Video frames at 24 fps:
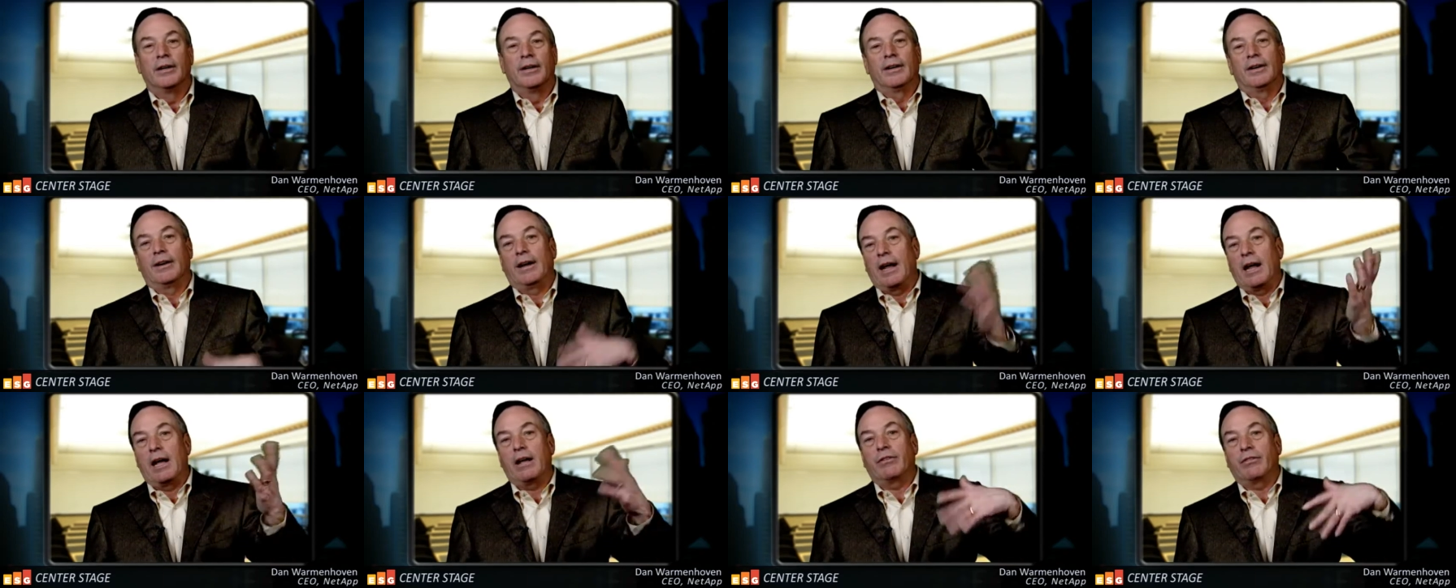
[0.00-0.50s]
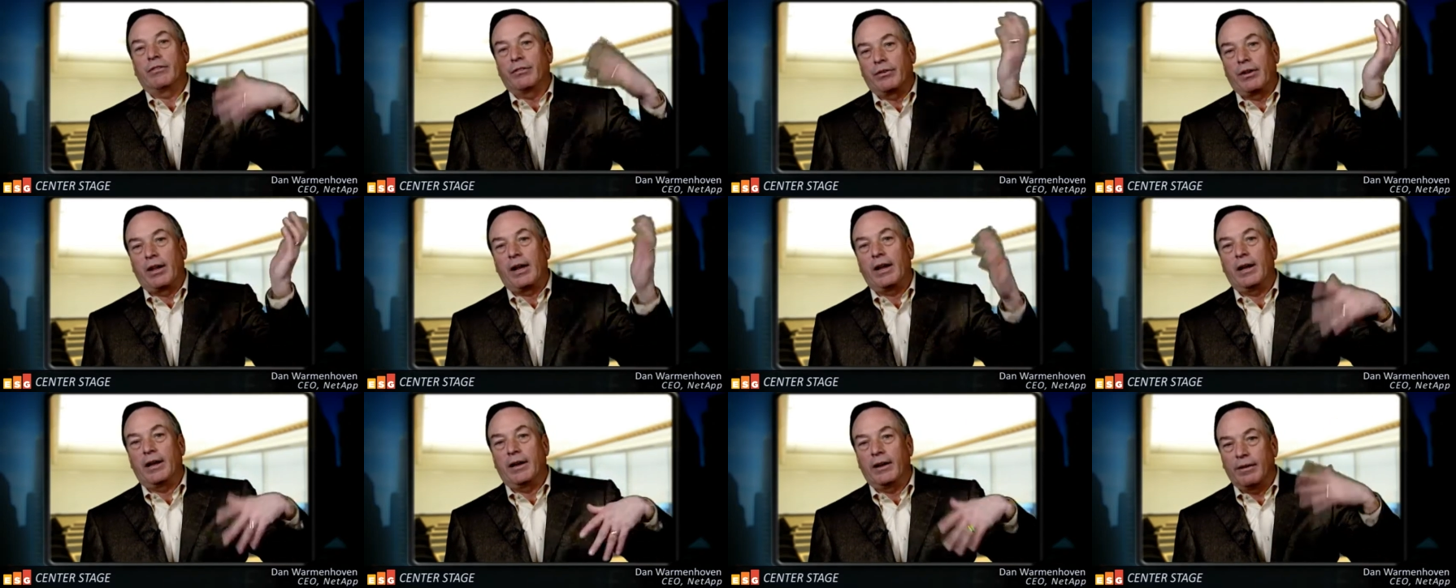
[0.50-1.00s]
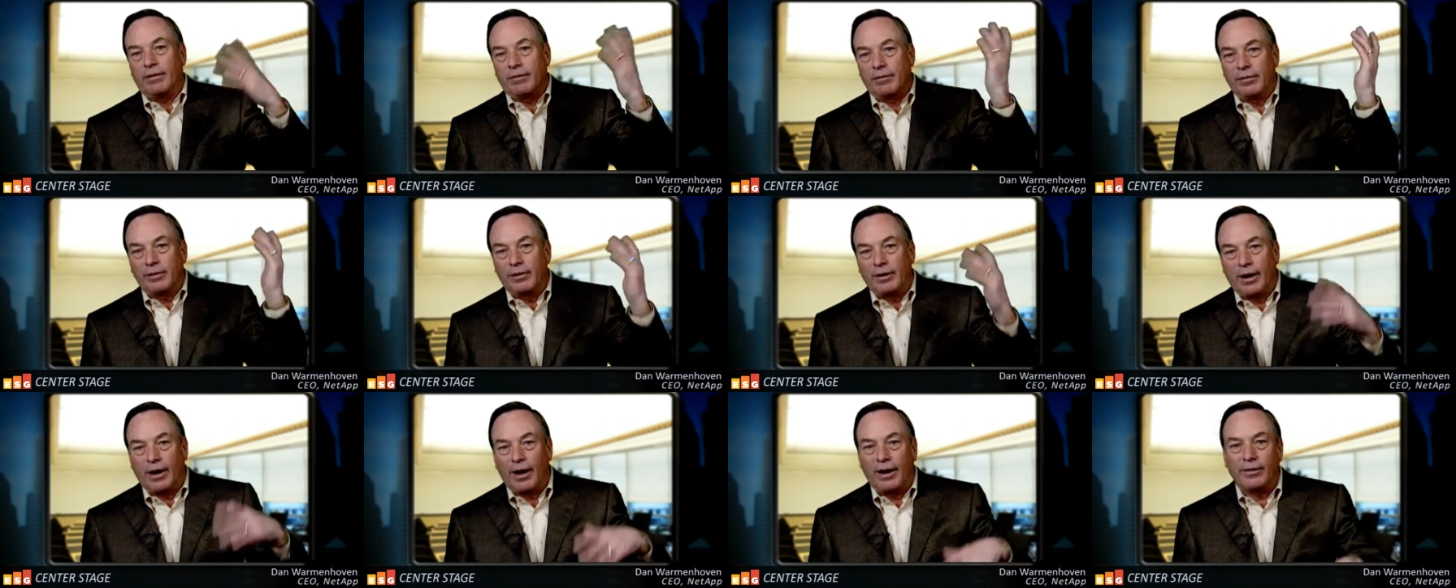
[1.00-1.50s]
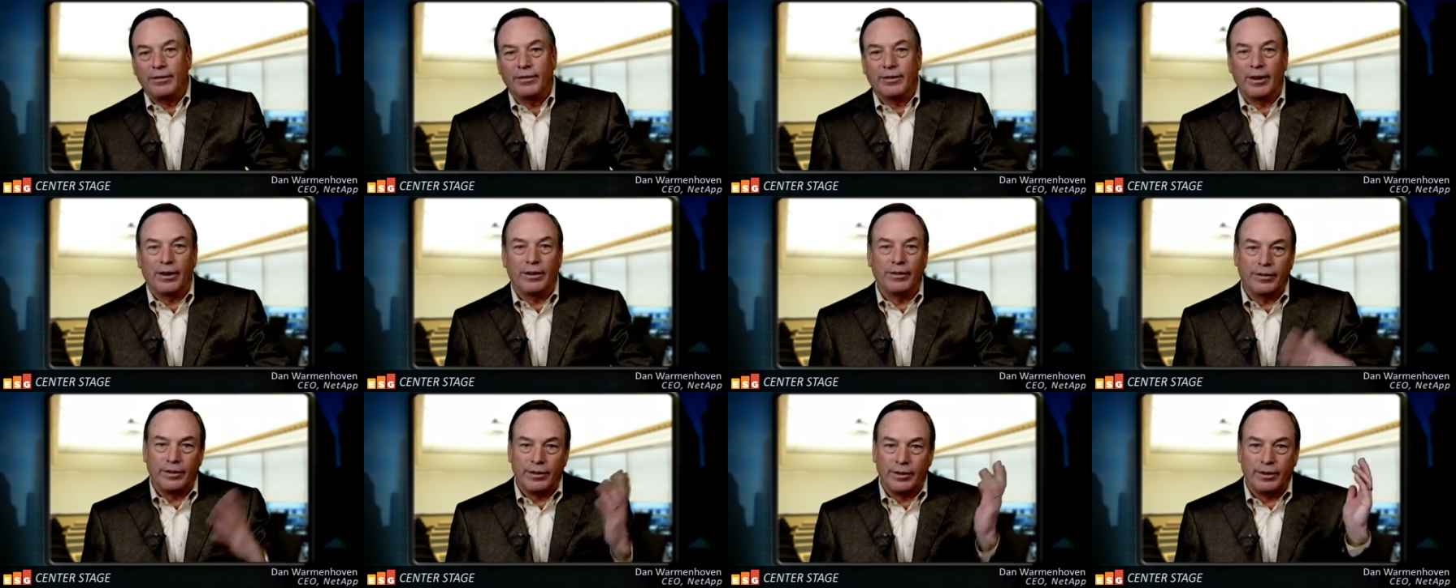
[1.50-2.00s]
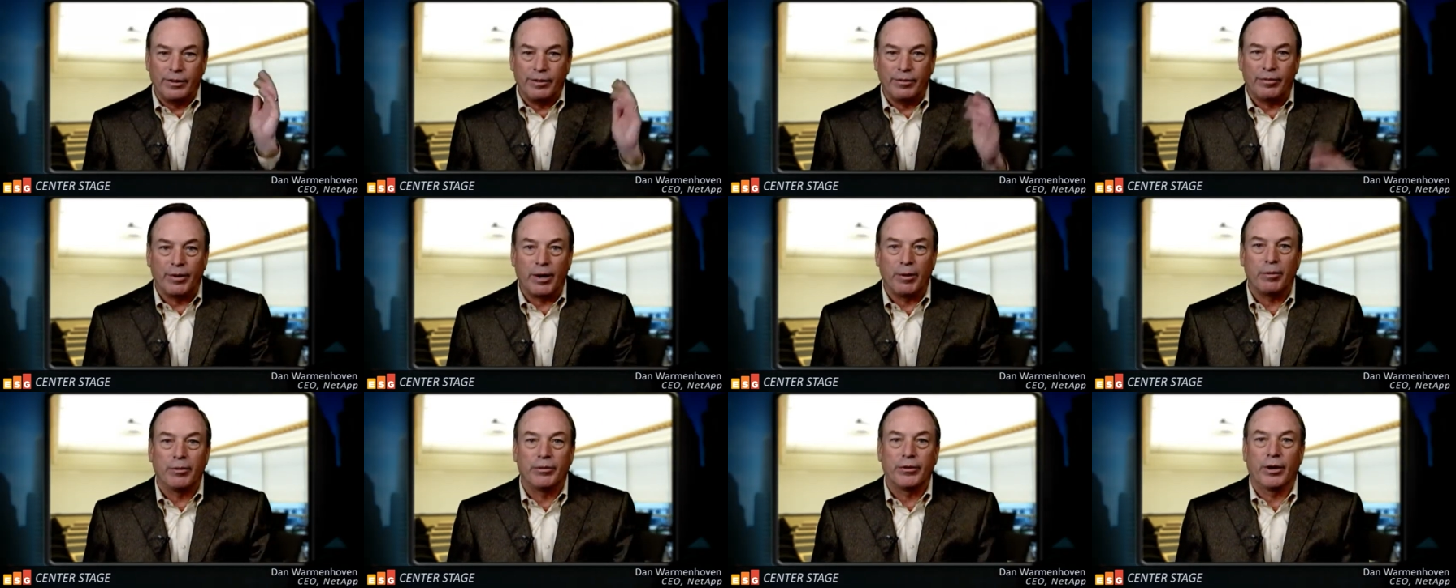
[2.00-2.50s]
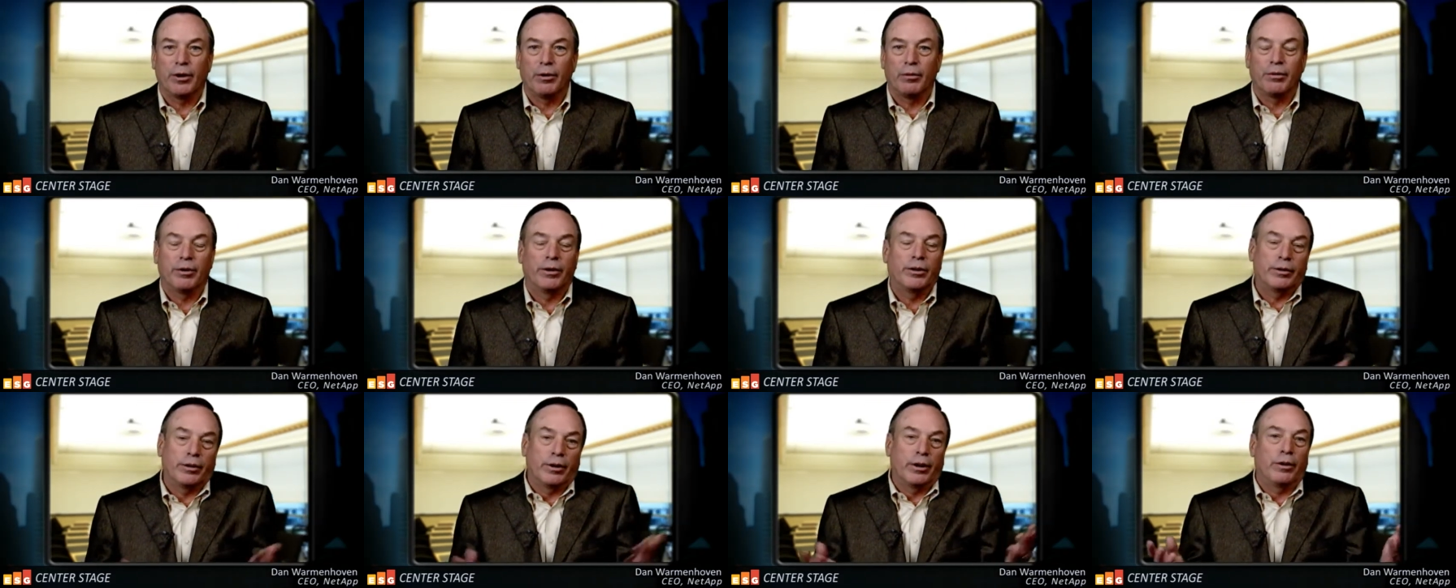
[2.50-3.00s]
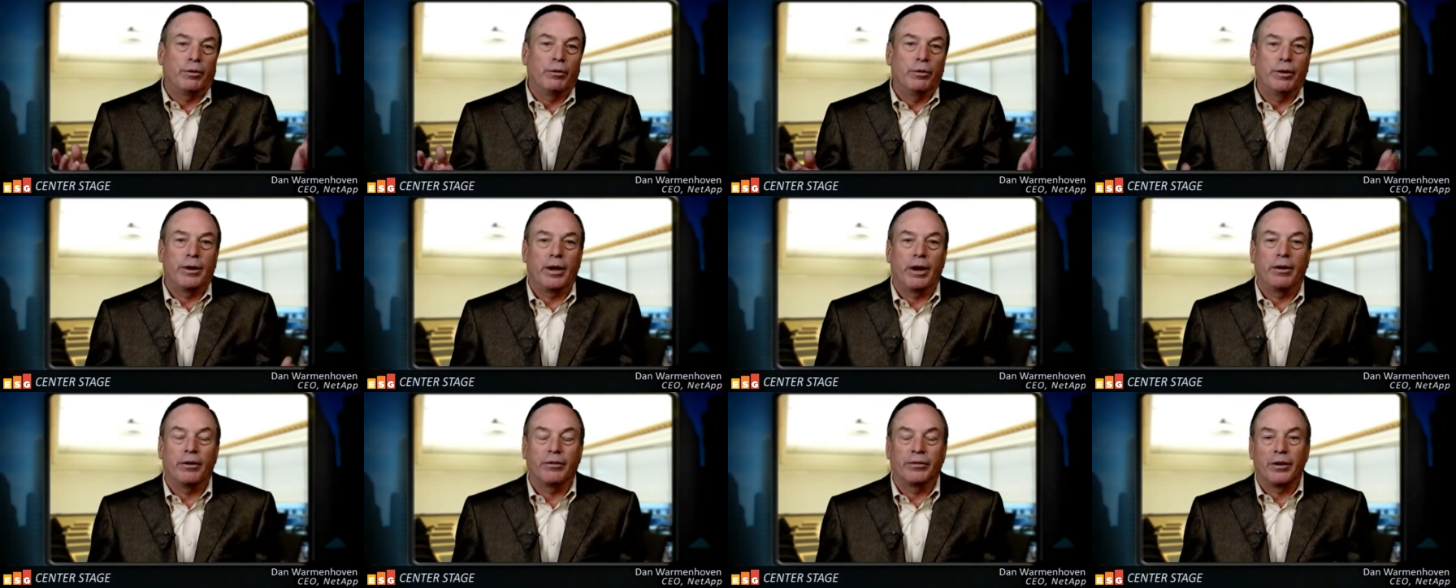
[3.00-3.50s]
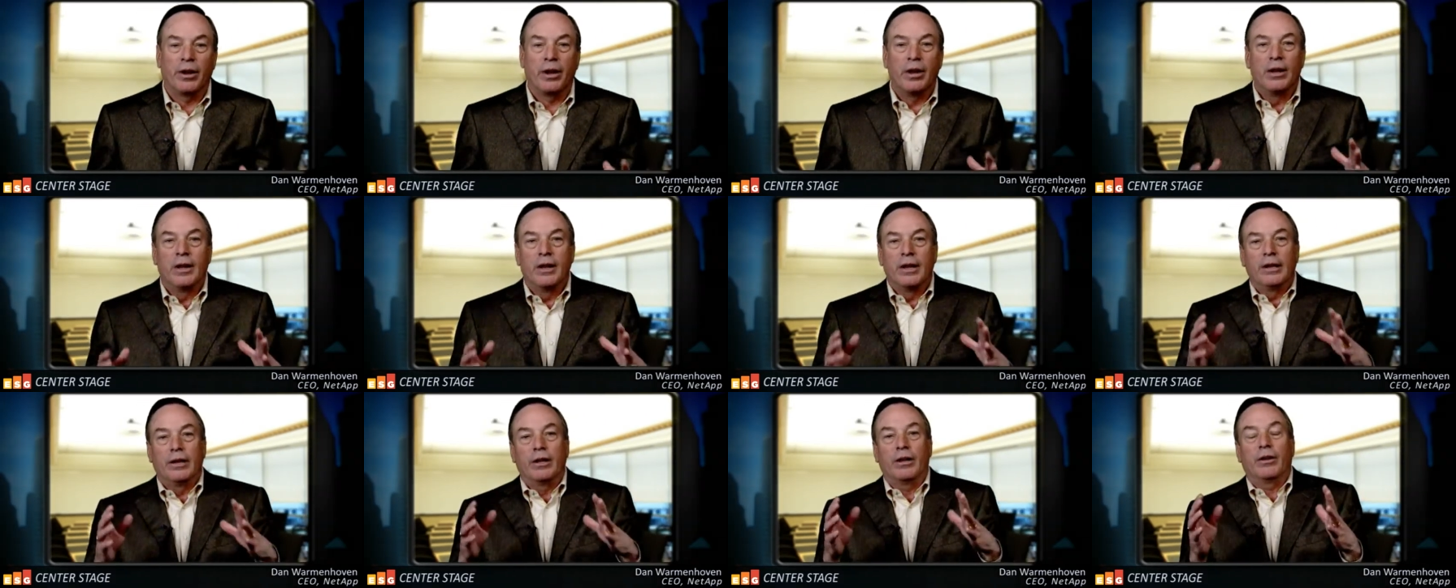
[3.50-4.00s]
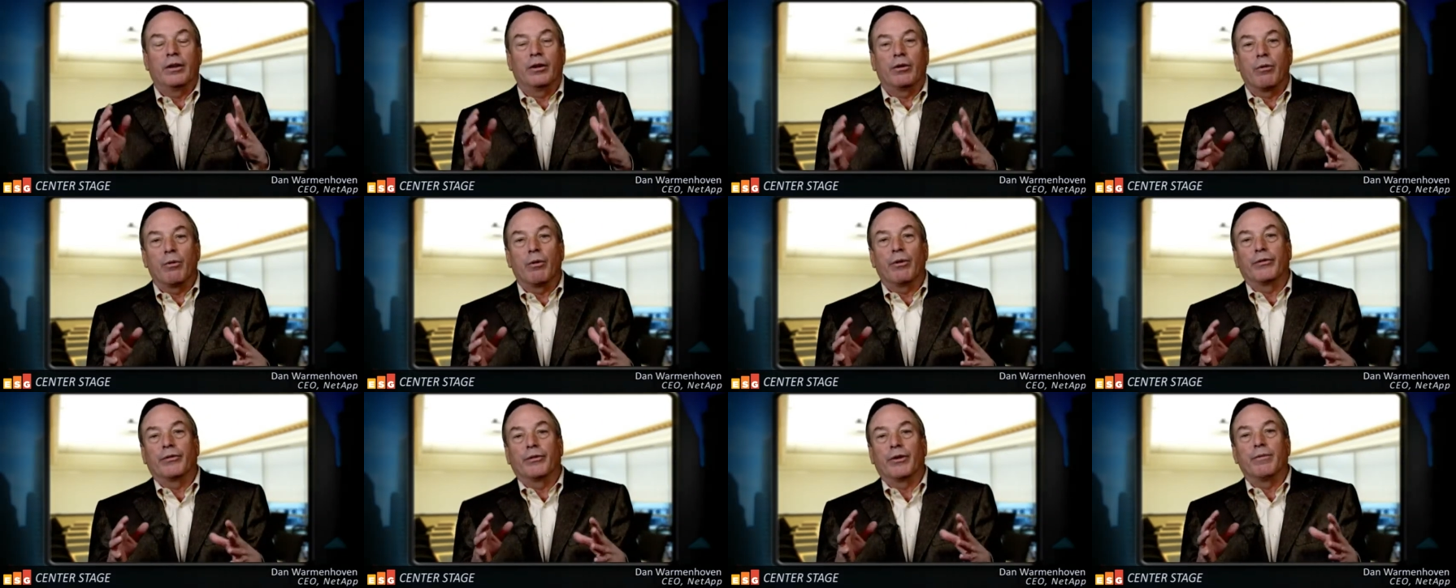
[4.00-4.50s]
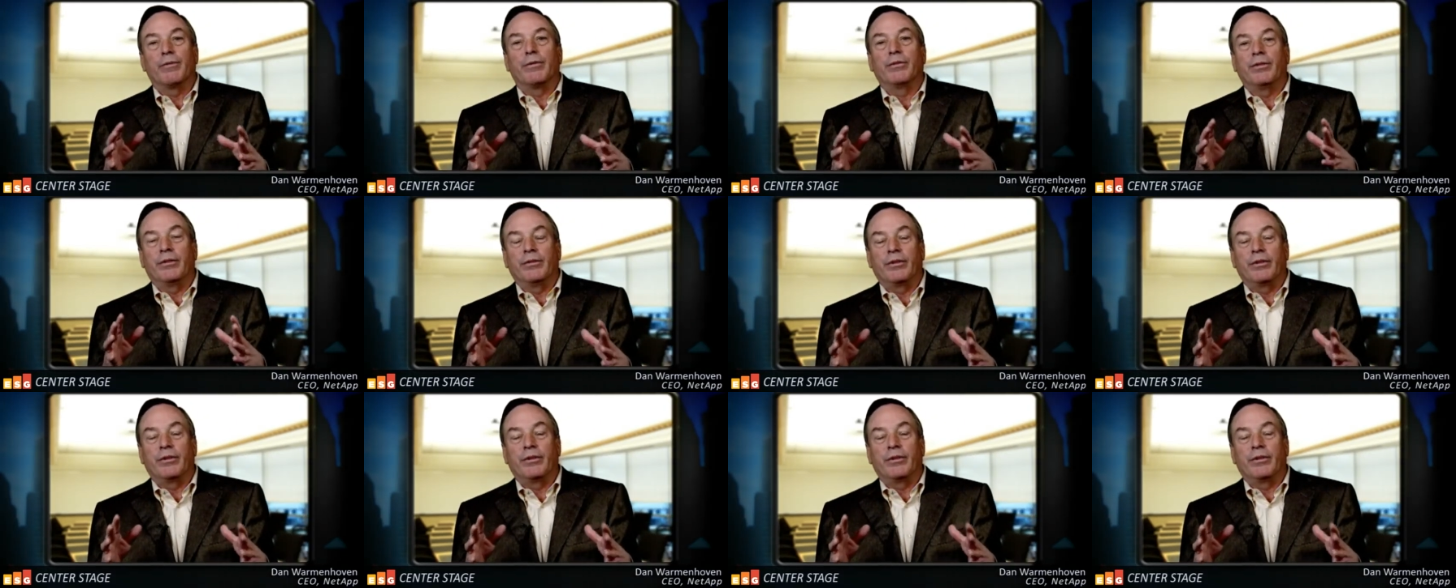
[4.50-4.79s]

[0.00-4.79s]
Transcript: NAS, SAN, iSCSI, fiber channel, who cares? The core services